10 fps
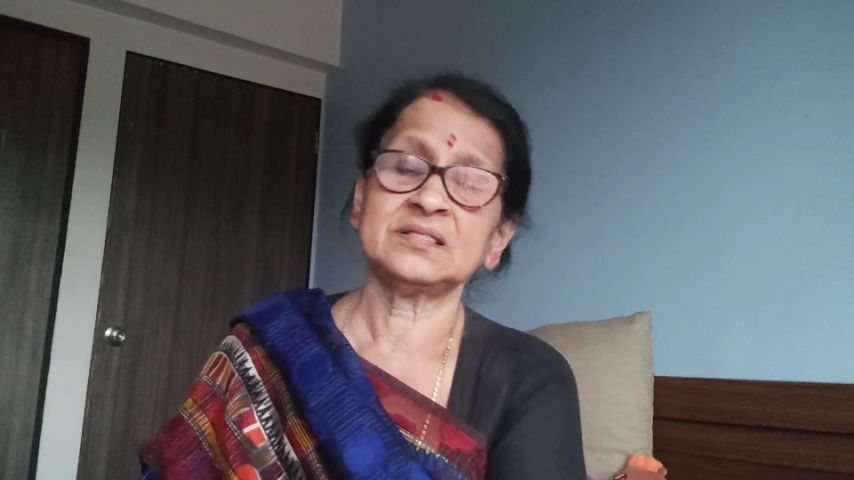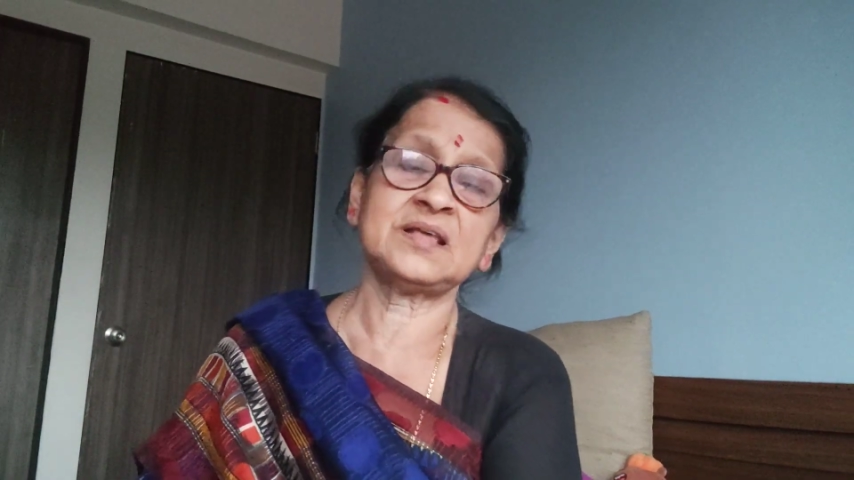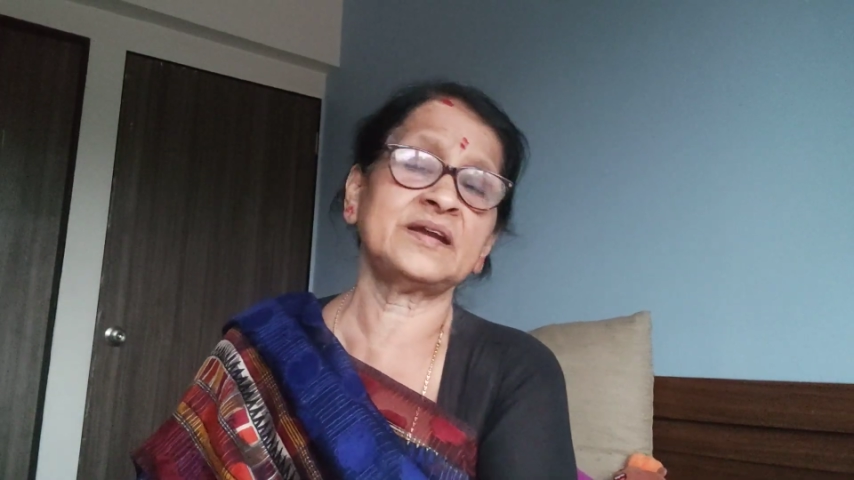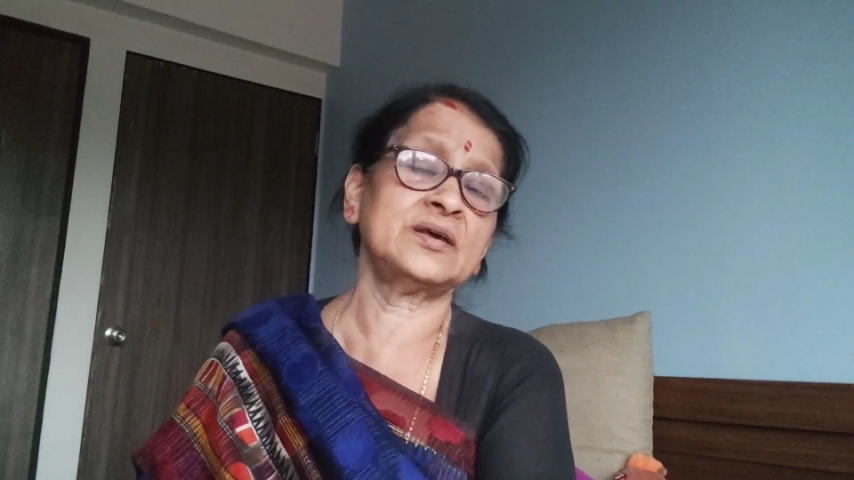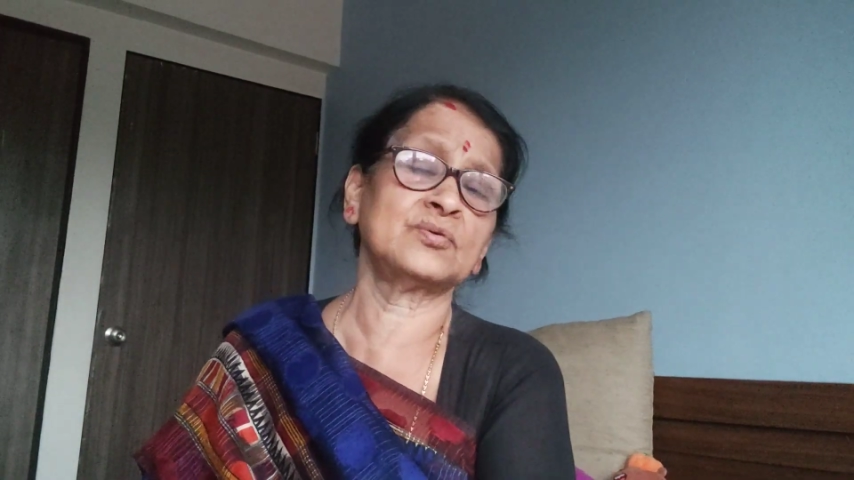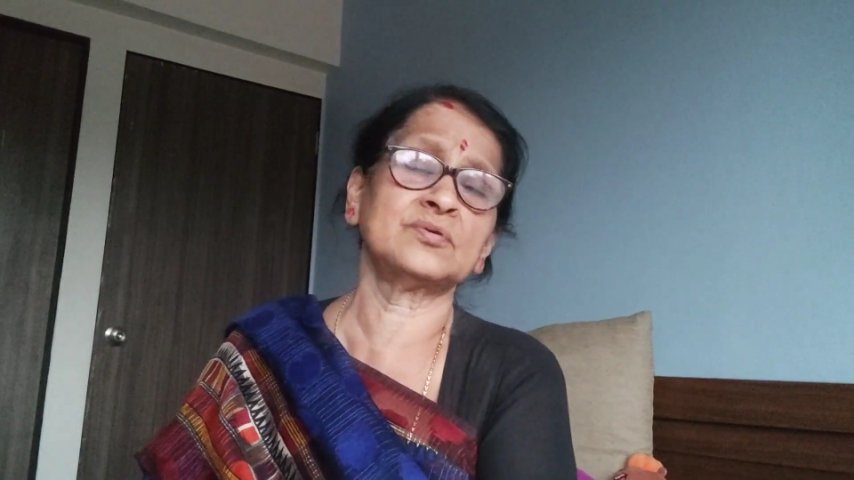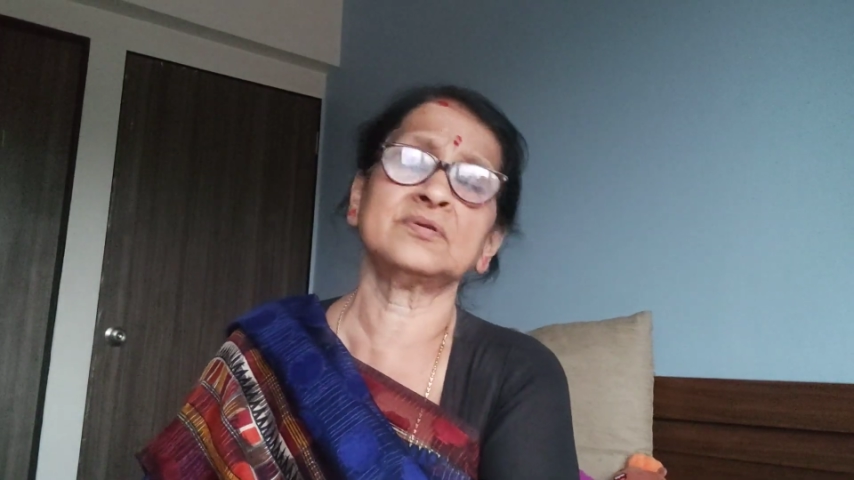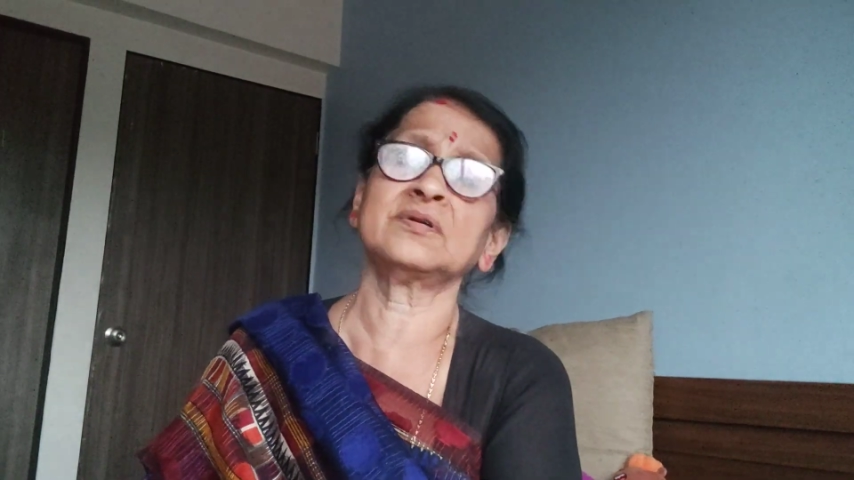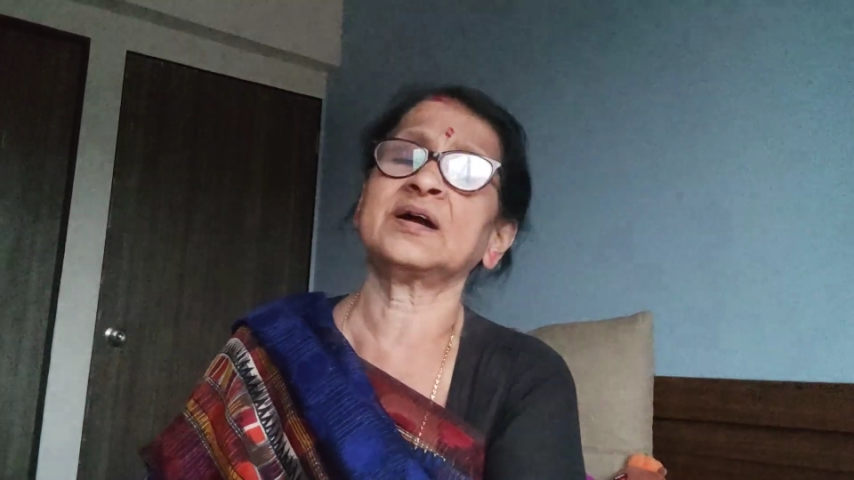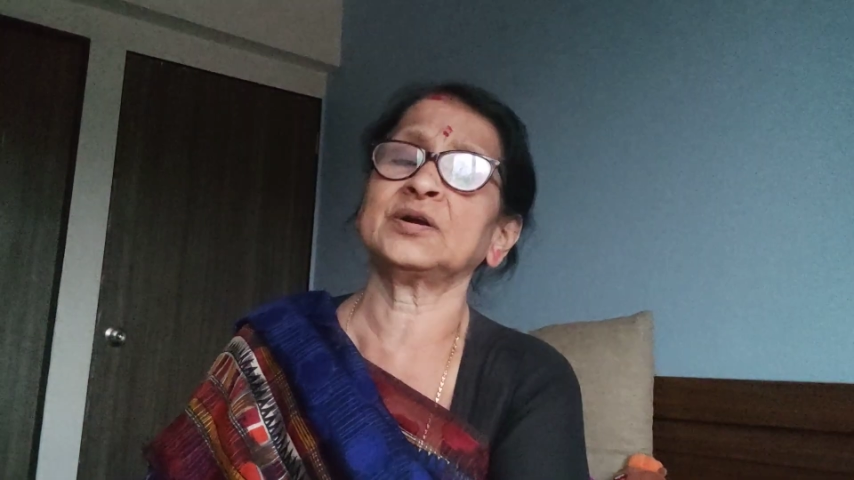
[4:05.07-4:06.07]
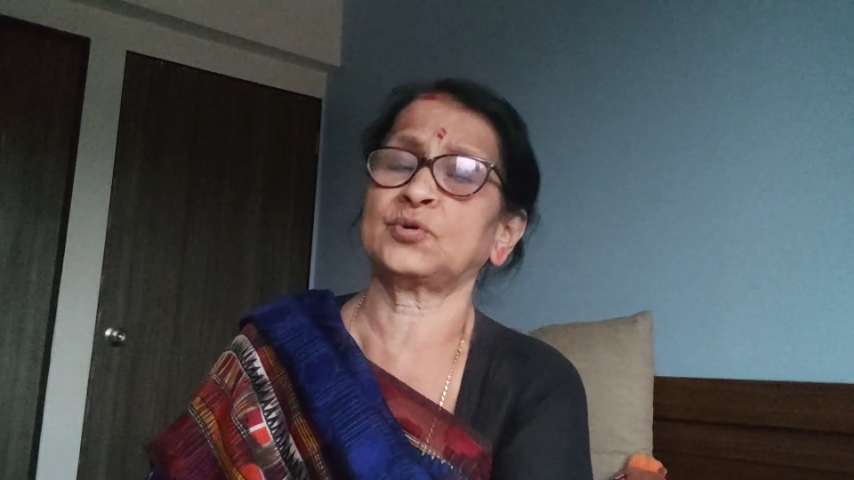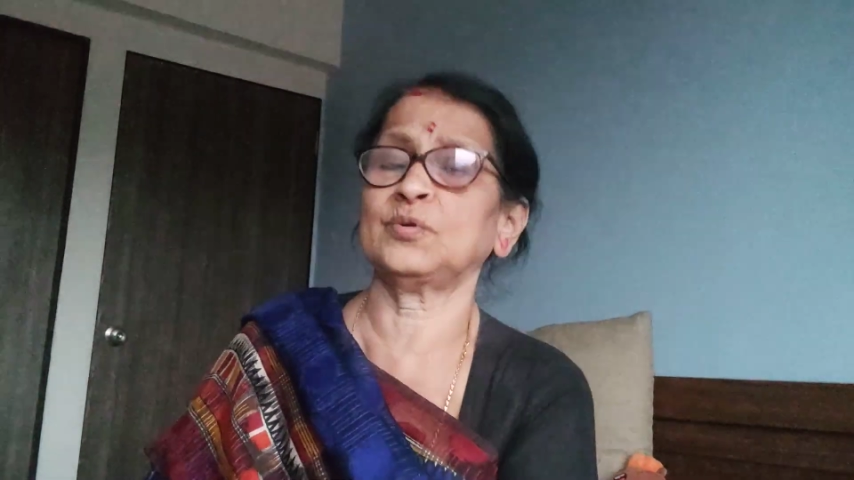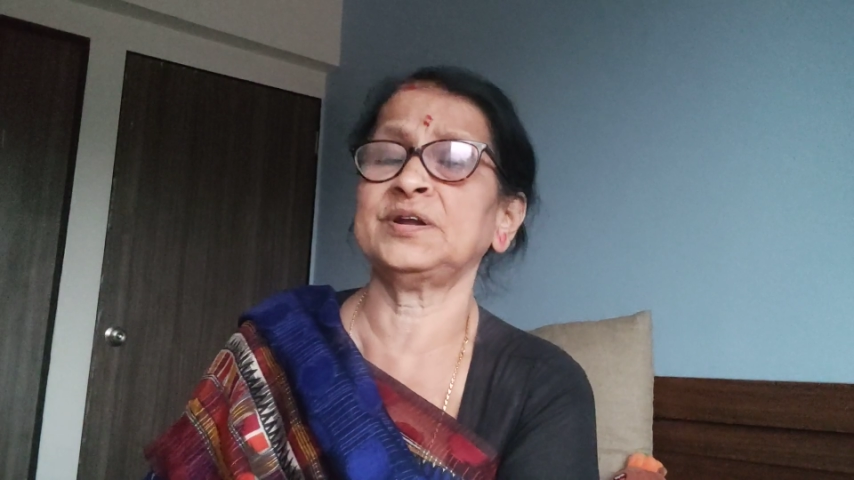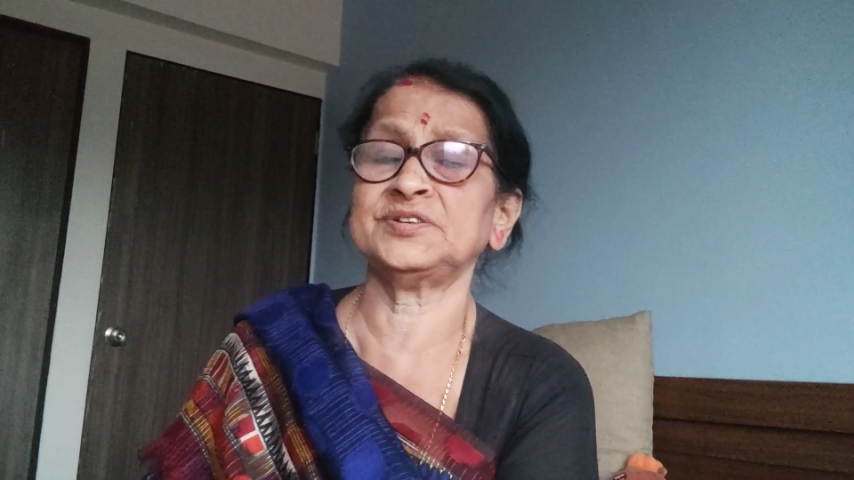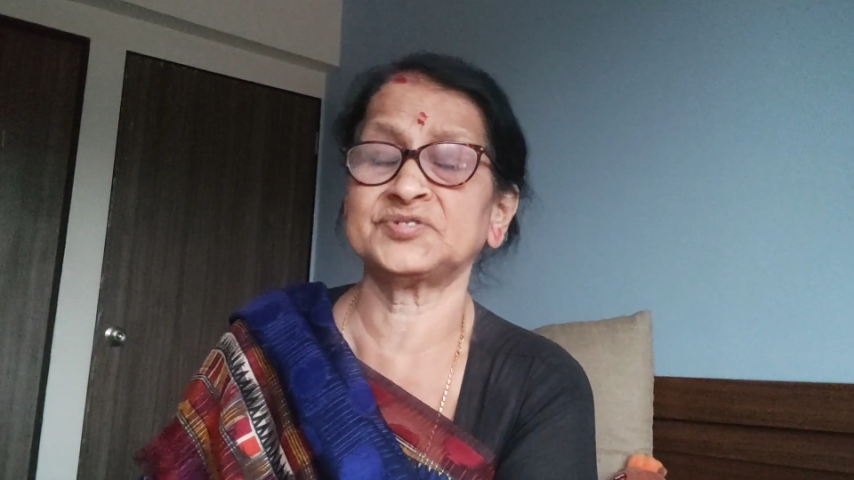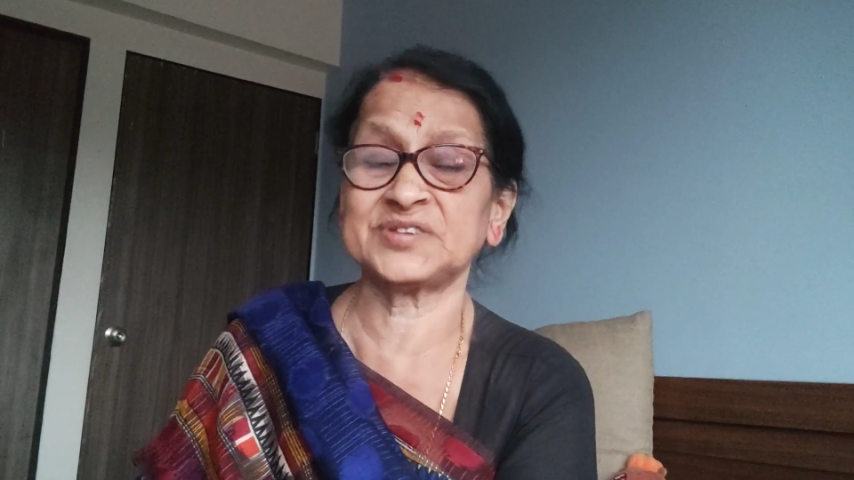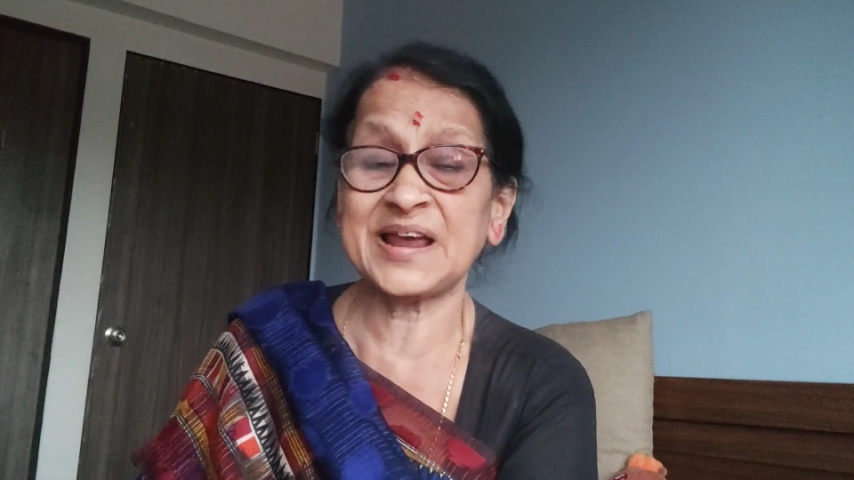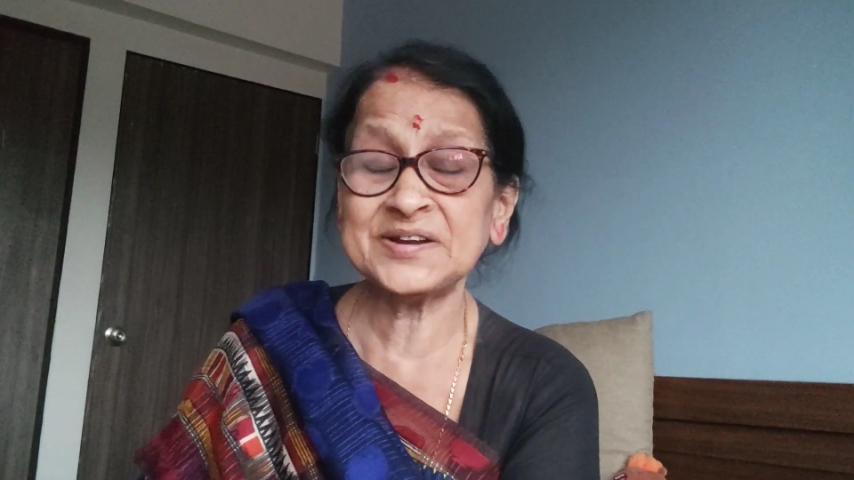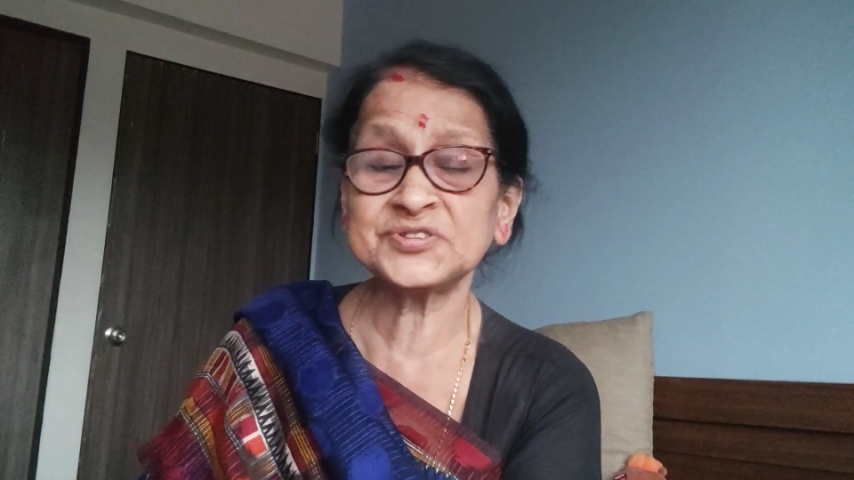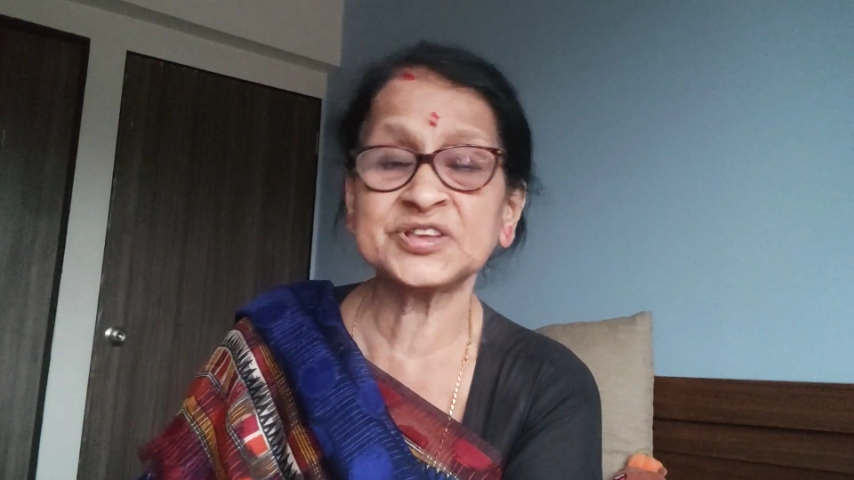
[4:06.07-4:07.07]
that he couldn't control his
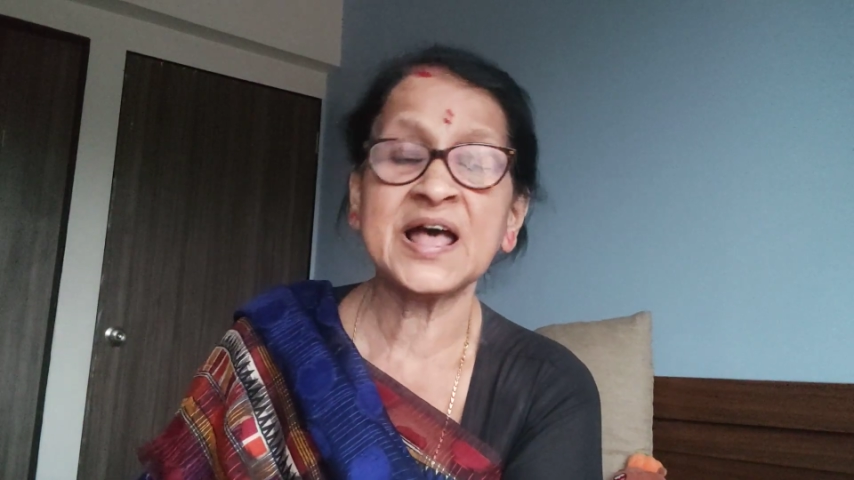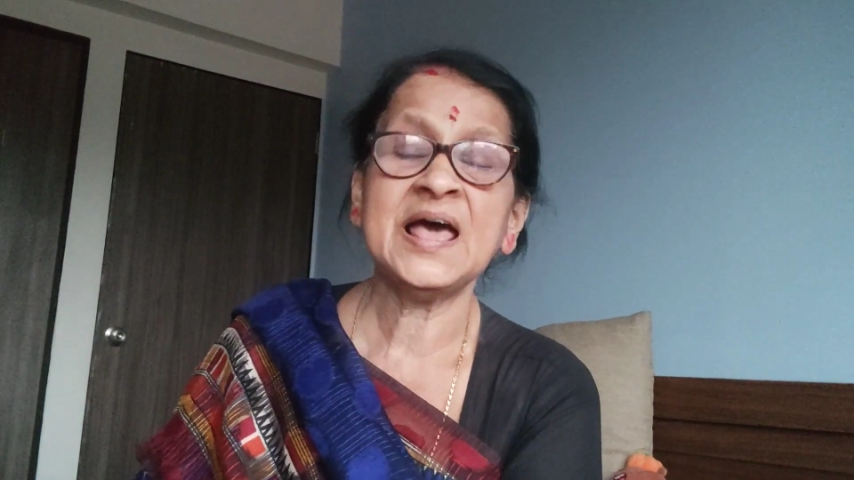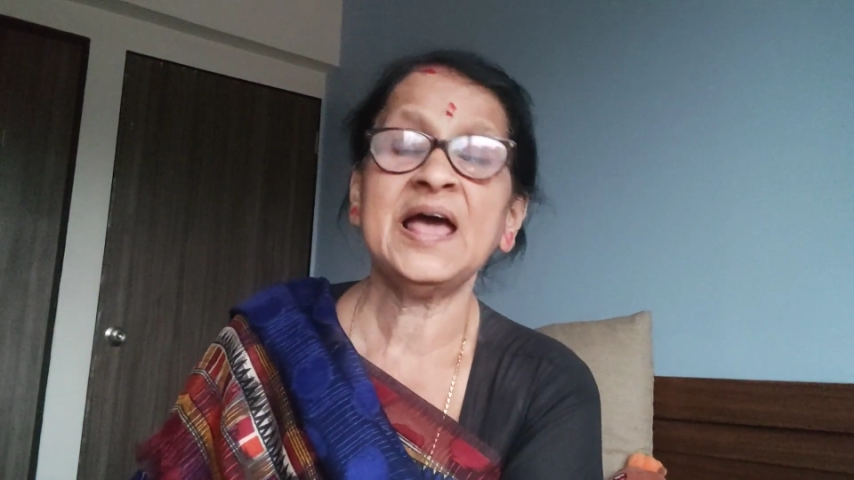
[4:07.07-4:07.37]
sense